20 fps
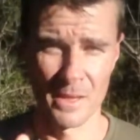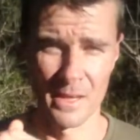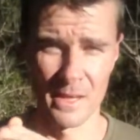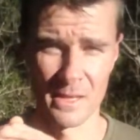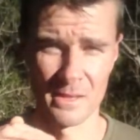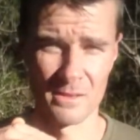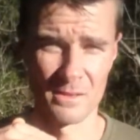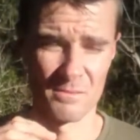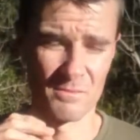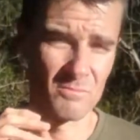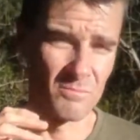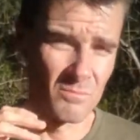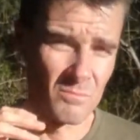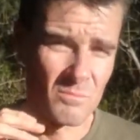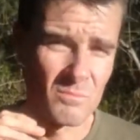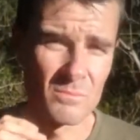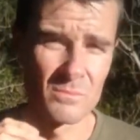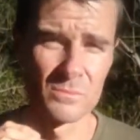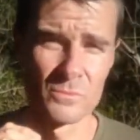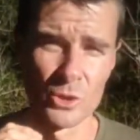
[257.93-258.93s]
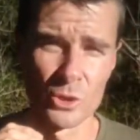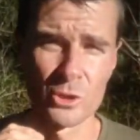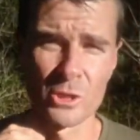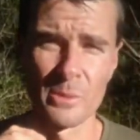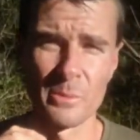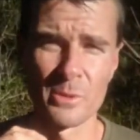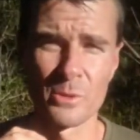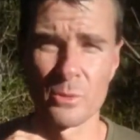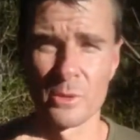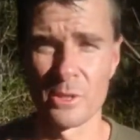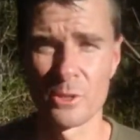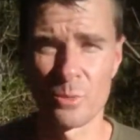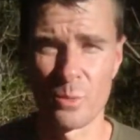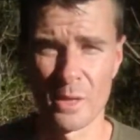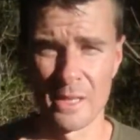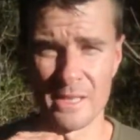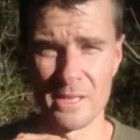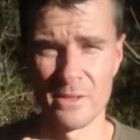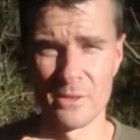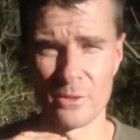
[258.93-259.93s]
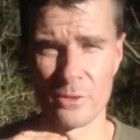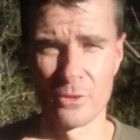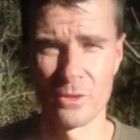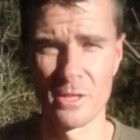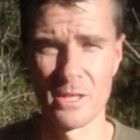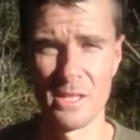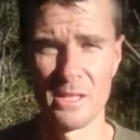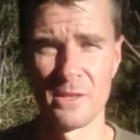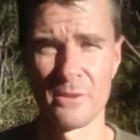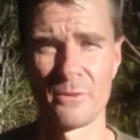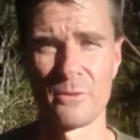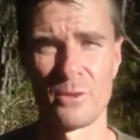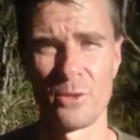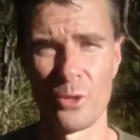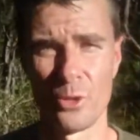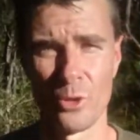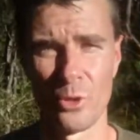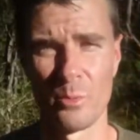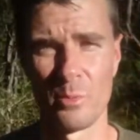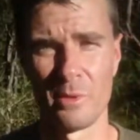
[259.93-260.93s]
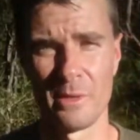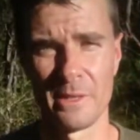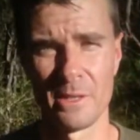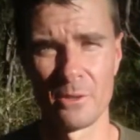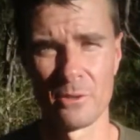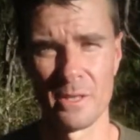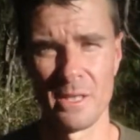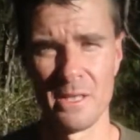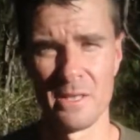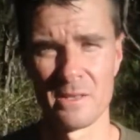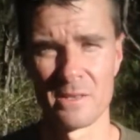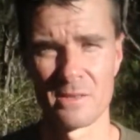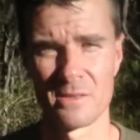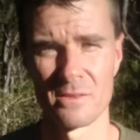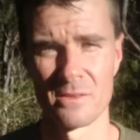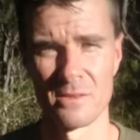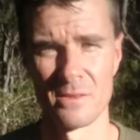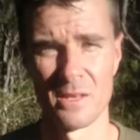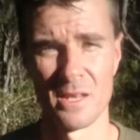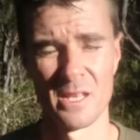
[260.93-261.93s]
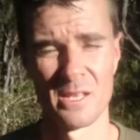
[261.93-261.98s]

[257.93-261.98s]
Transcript: And usually between twenty and thirty different herbal ingredients.